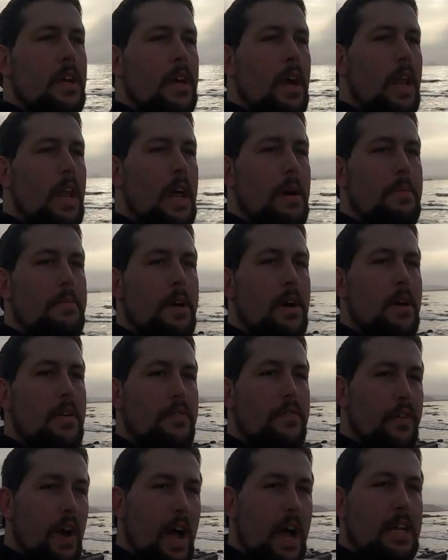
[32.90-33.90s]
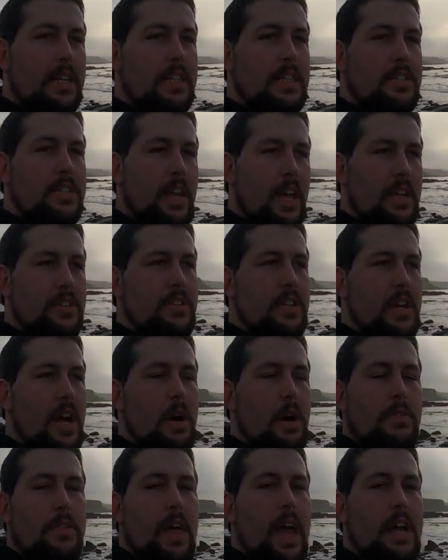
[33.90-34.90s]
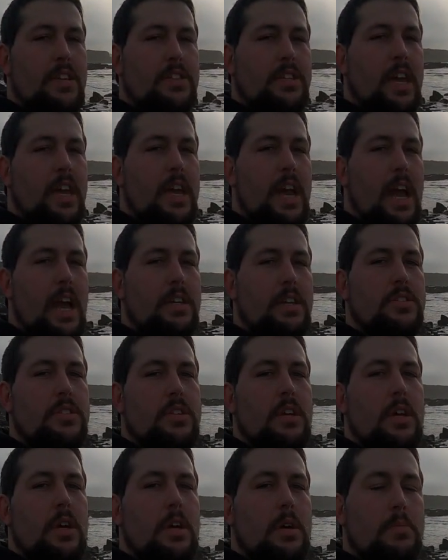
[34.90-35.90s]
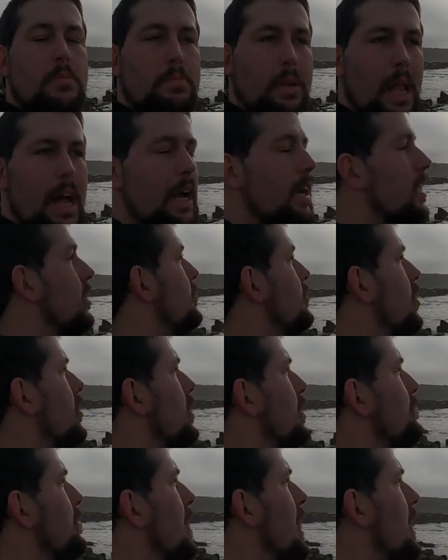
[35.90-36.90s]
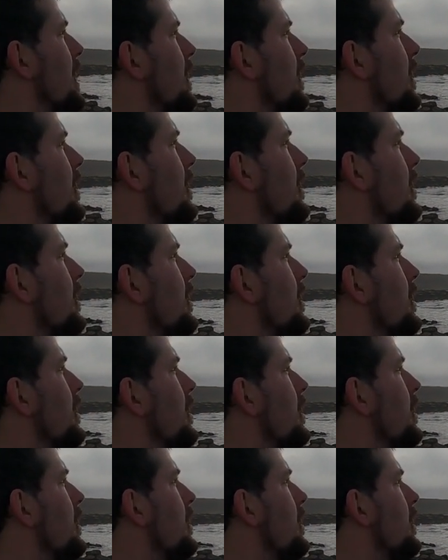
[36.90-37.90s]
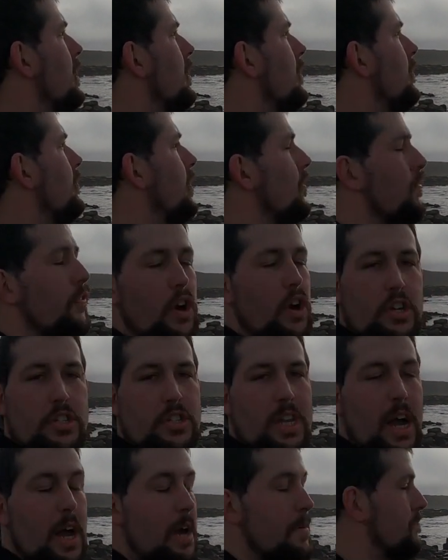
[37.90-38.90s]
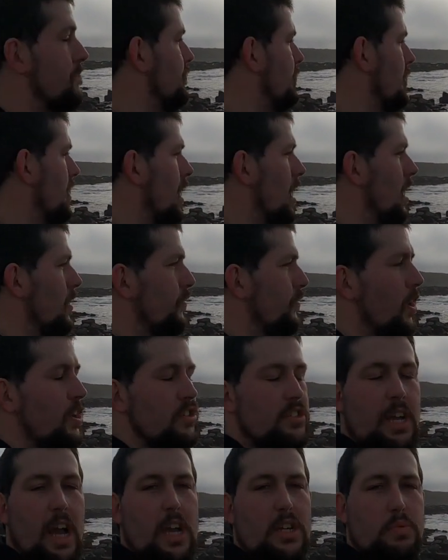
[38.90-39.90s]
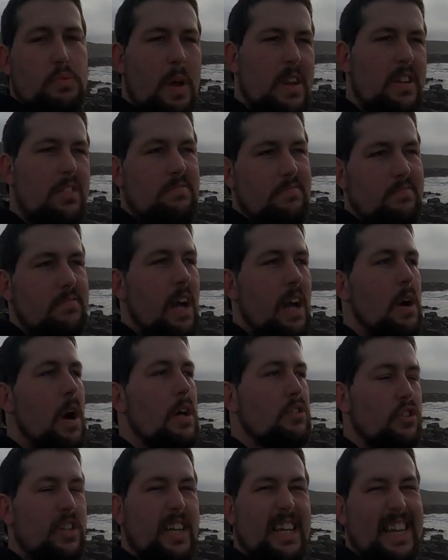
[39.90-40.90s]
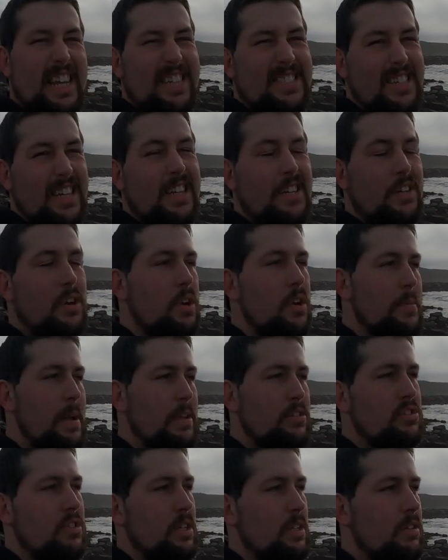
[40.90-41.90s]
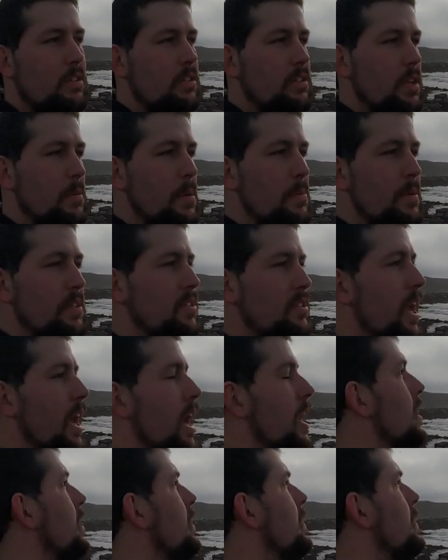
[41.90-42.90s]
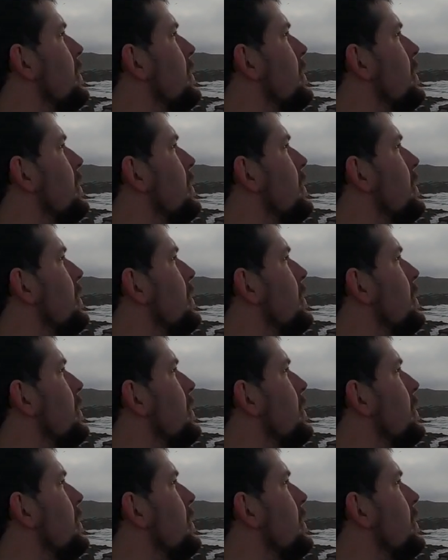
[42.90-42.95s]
and I'm finally testing out the SKS Black, Sonic Black, for the first time. First cast went, I took it easy, you know what I mean, just because I'm a bit scared.